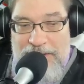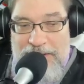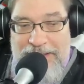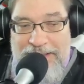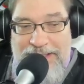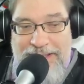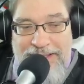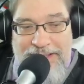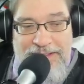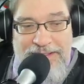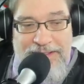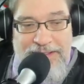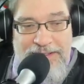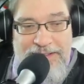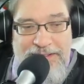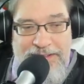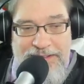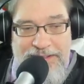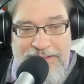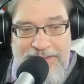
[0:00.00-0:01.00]
i guess
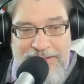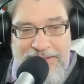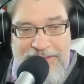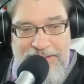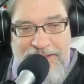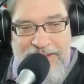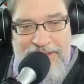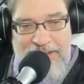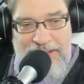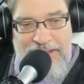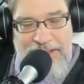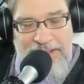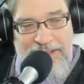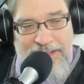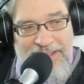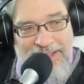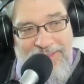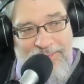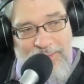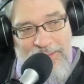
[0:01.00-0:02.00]
it's
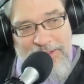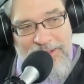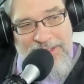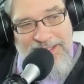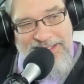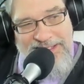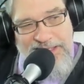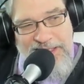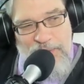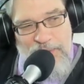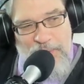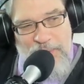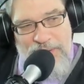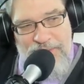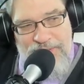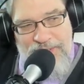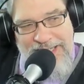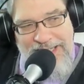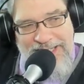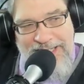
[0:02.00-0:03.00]
I, was going to say the word
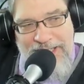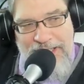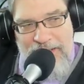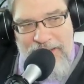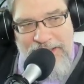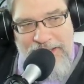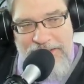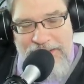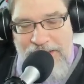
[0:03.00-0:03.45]
vicarious.